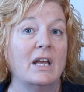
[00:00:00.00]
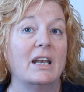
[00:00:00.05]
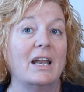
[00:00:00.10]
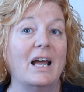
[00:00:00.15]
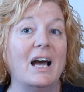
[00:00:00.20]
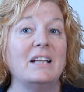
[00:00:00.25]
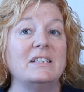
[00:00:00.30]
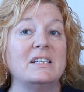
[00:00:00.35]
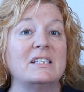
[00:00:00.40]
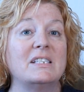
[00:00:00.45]

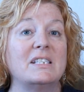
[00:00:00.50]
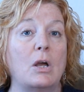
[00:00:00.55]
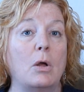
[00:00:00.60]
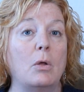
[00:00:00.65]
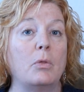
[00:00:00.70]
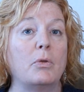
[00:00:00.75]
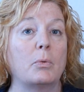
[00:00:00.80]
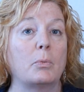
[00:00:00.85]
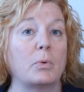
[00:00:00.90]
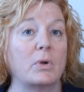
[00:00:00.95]
not to
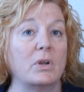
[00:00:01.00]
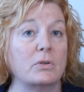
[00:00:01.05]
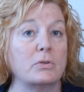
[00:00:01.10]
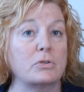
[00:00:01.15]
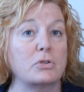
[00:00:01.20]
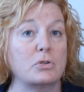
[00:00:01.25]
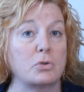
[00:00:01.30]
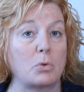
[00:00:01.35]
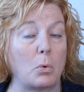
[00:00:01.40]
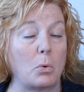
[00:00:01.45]
tell the real
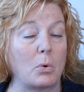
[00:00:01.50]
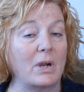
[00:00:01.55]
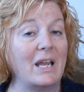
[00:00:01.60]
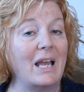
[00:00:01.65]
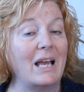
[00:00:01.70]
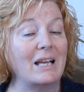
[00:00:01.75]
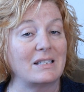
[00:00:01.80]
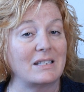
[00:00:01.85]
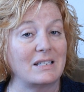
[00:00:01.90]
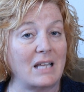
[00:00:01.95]

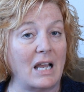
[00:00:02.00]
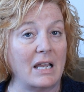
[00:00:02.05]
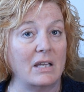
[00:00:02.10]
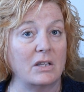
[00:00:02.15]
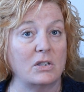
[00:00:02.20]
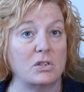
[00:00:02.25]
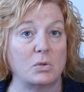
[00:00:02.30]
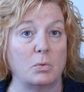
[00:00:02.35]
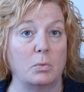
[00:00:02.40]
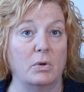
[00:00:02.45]
story as
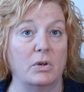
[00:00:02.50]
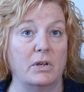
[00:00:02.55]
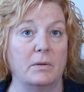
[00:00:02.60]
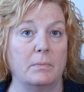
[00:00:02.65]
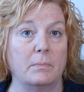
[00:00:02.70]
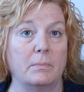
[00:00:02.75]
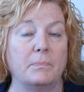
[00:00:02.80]
science would.